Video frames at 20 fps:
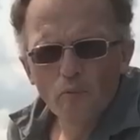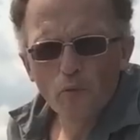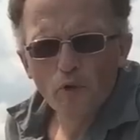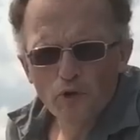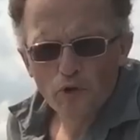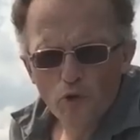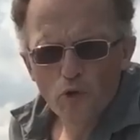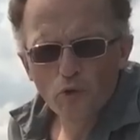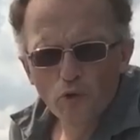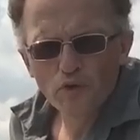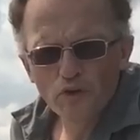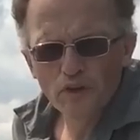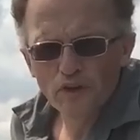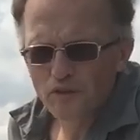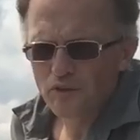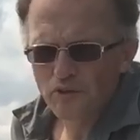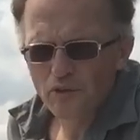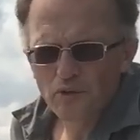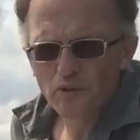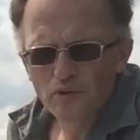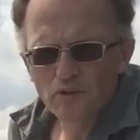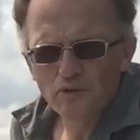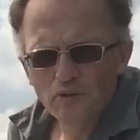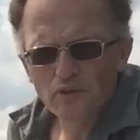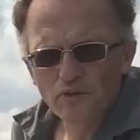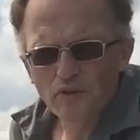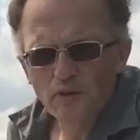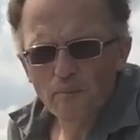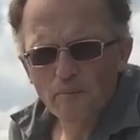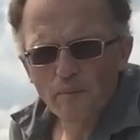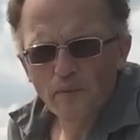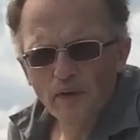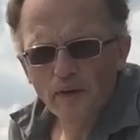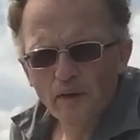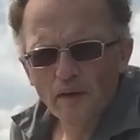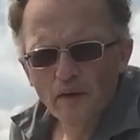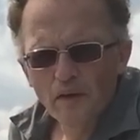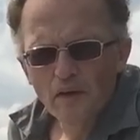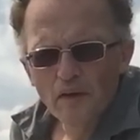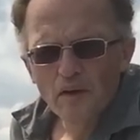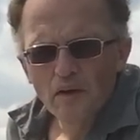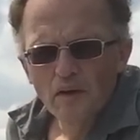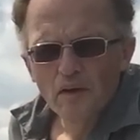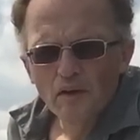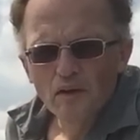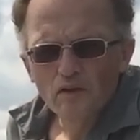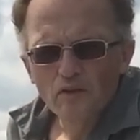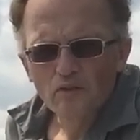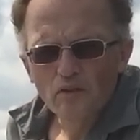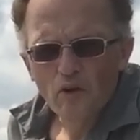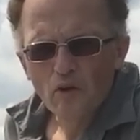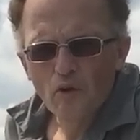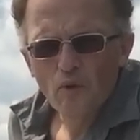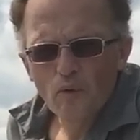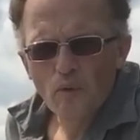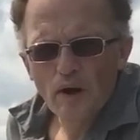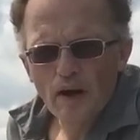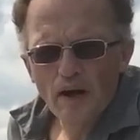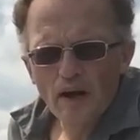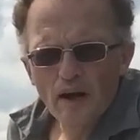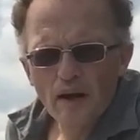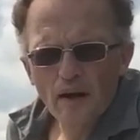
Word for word: with cooling suits or something. So